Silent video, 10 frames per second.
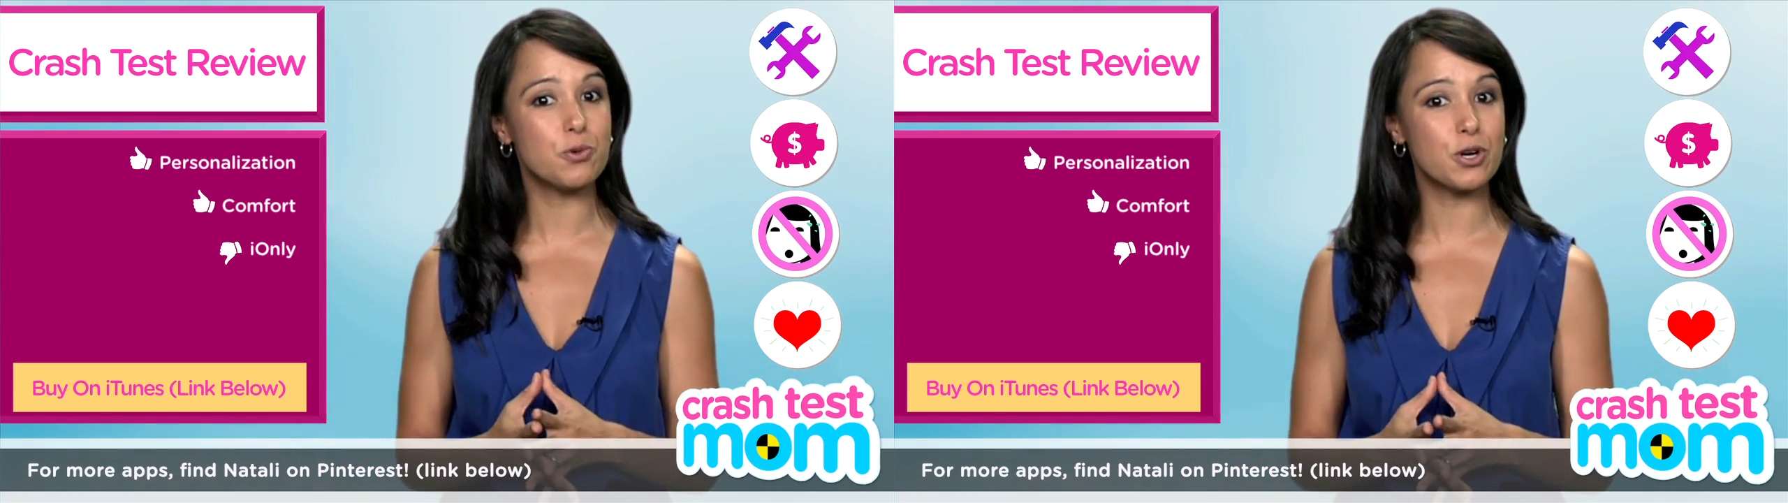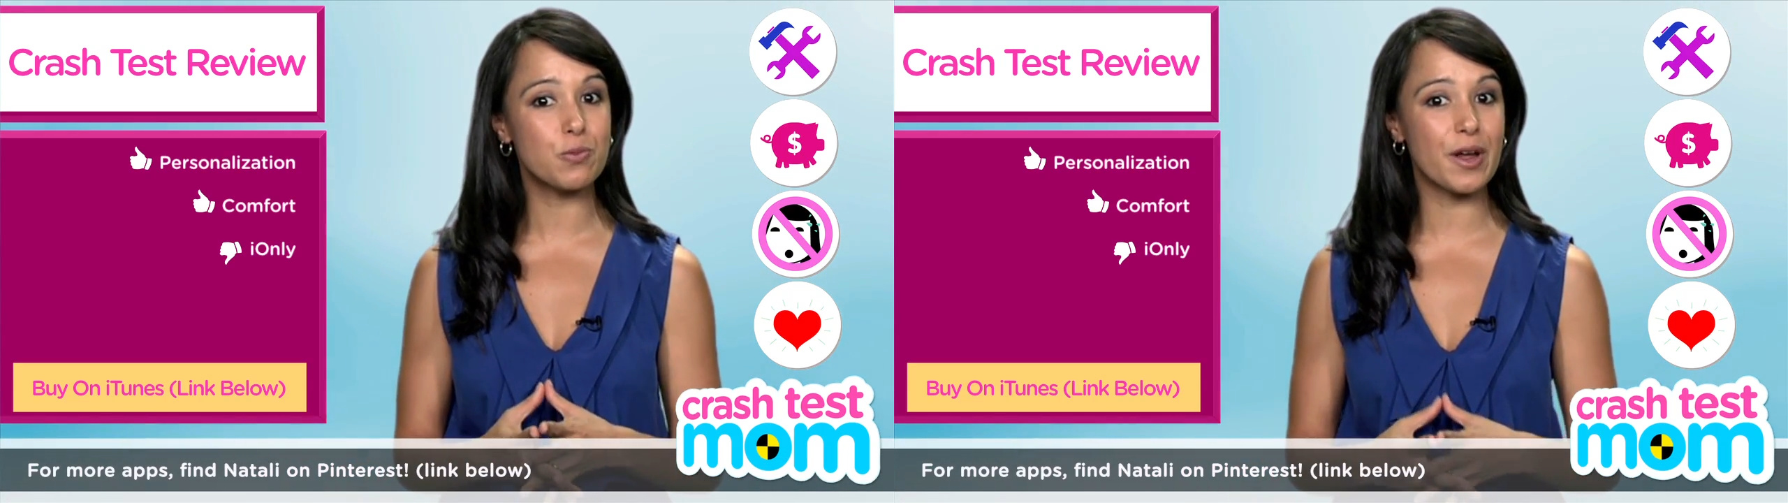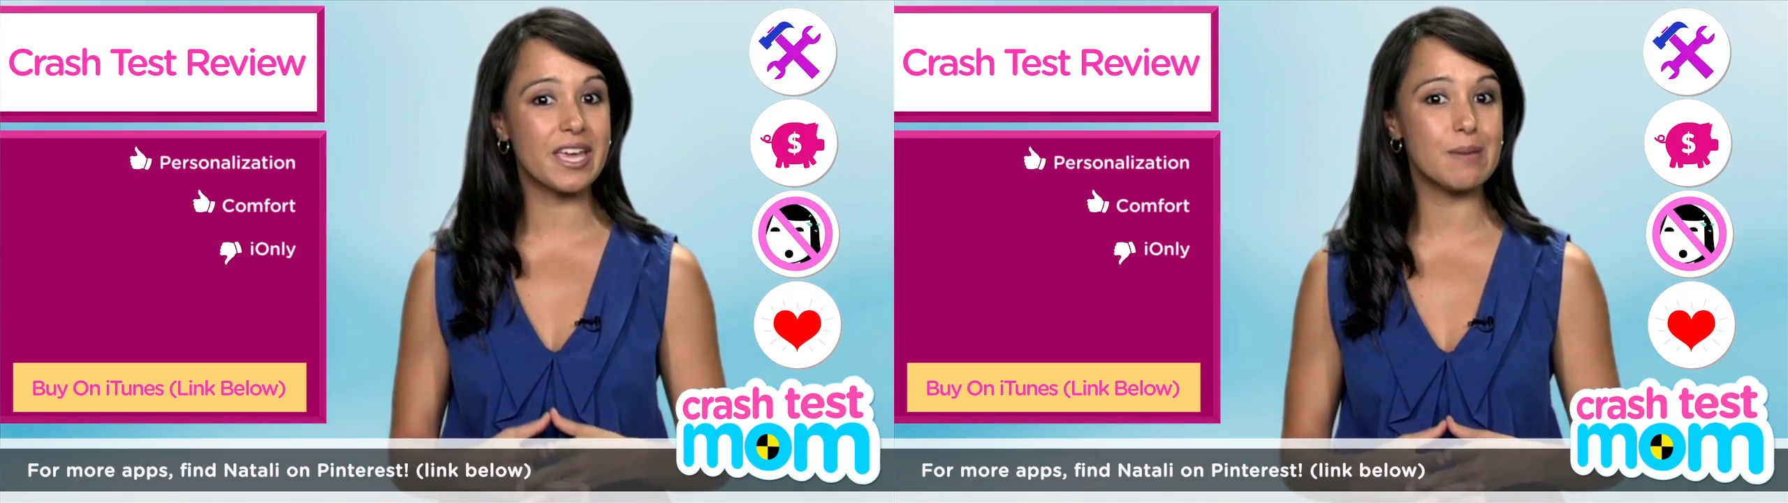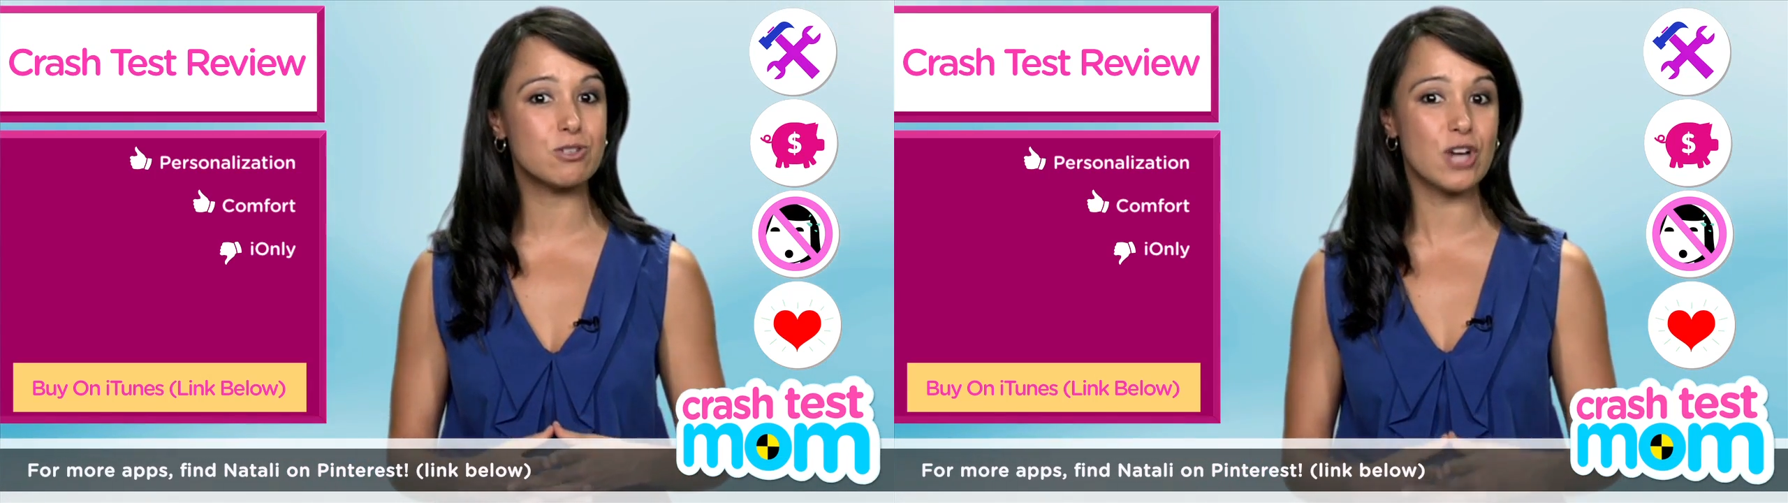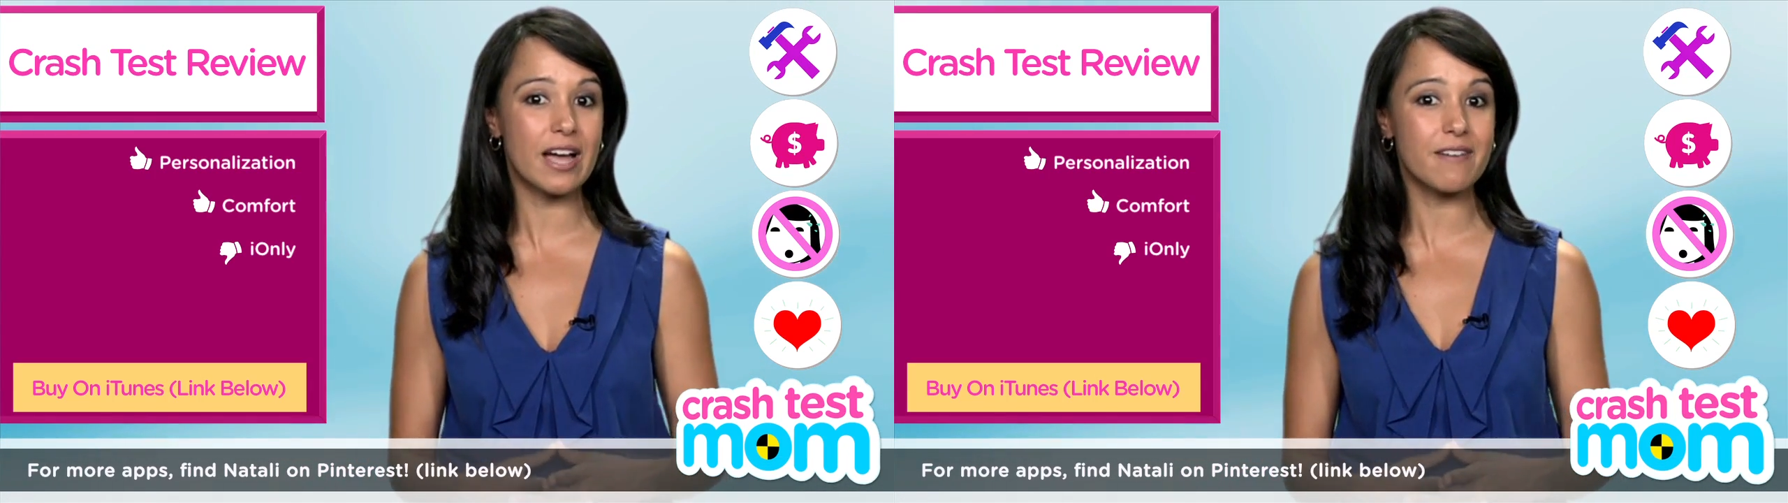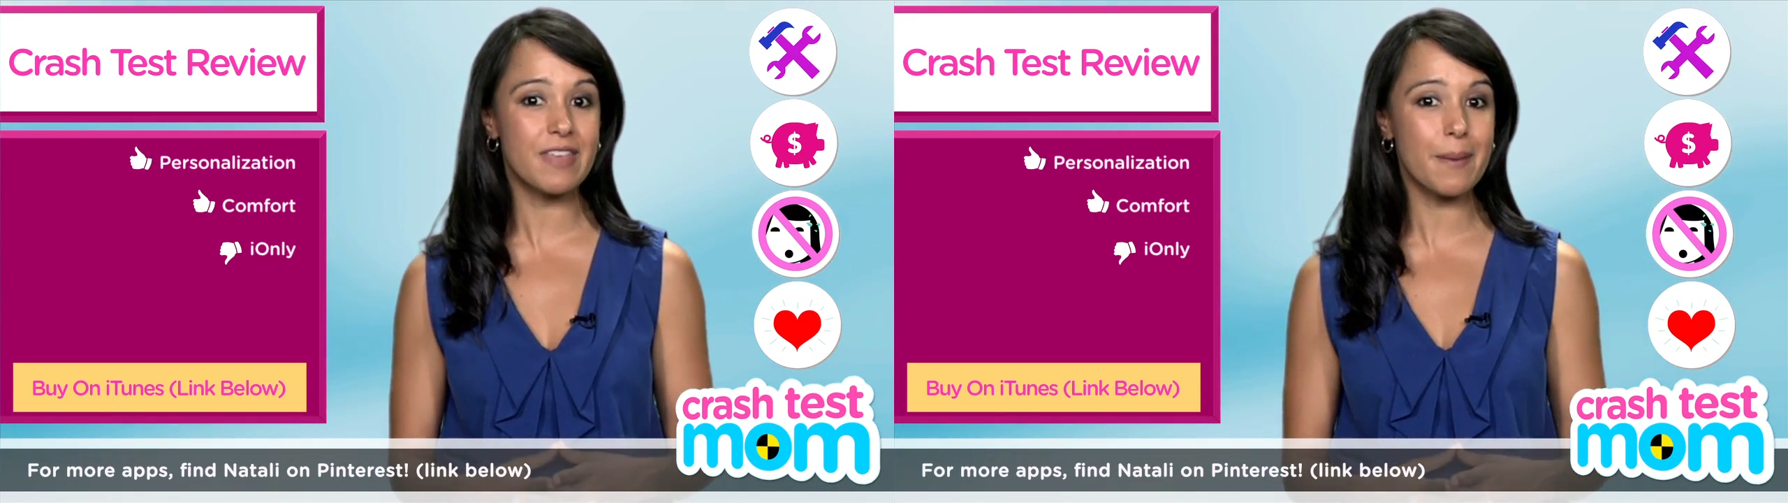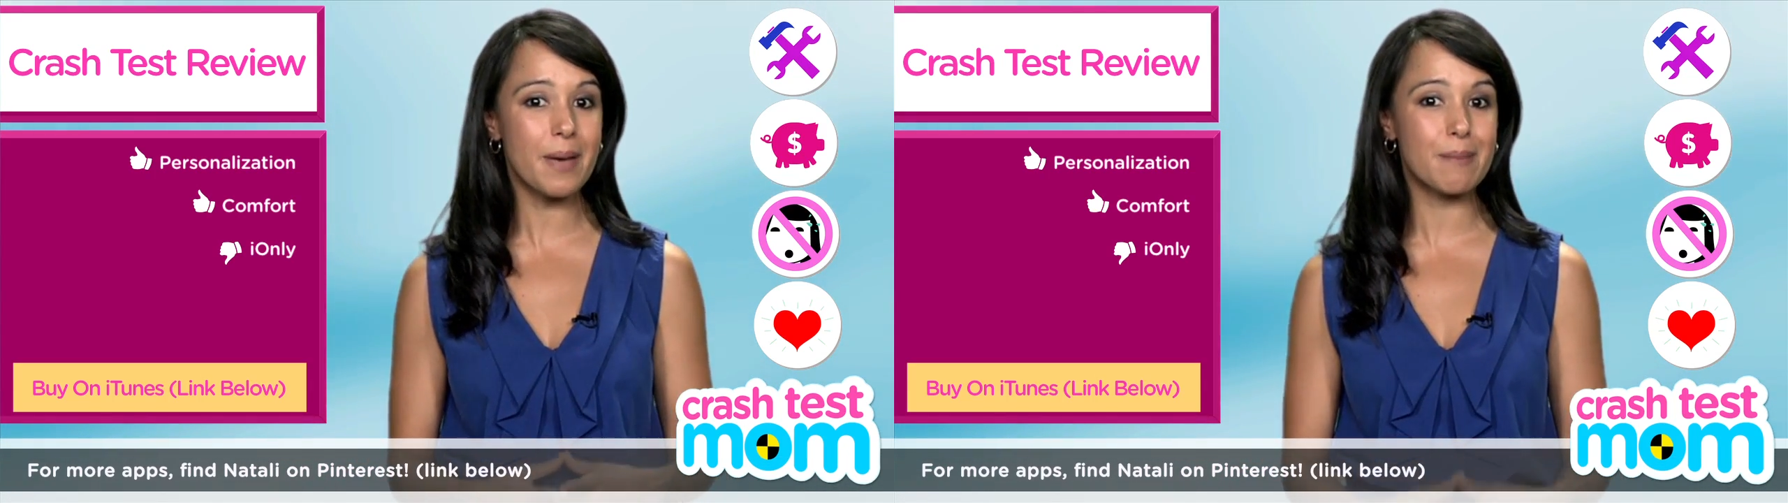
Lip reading: board where I keep track of them.